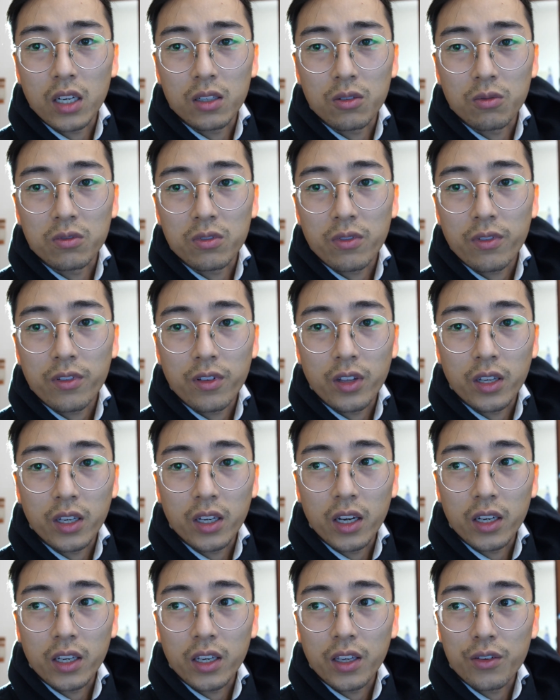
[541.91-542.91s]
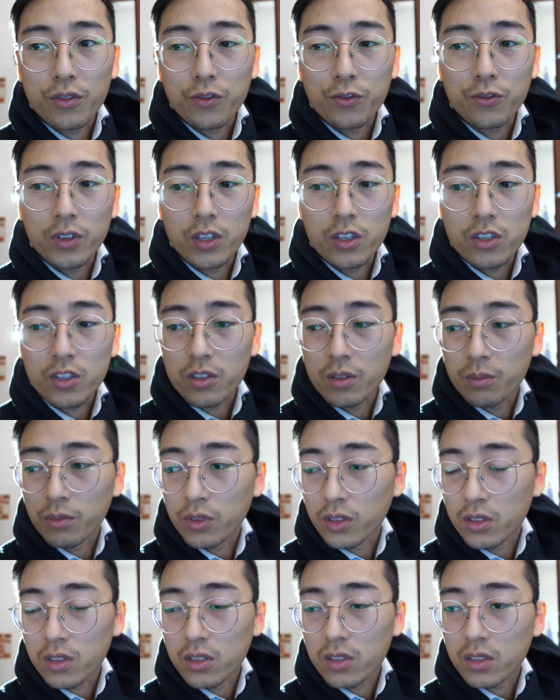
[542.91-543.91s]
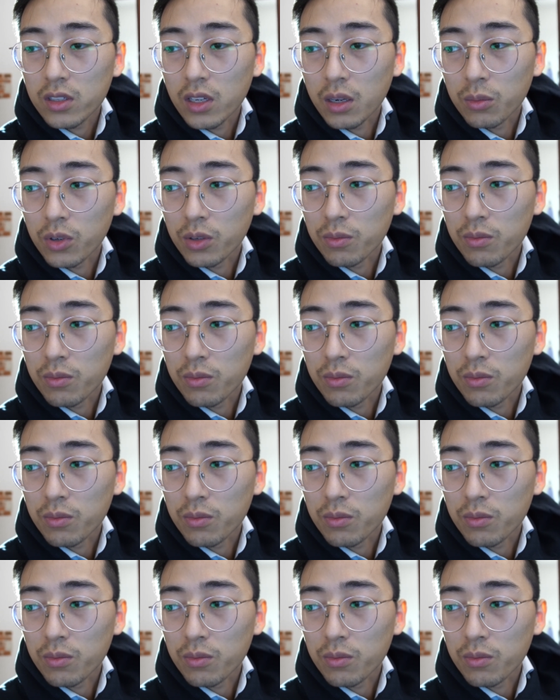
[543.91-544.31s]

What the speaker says: I don't think I can finish them in December.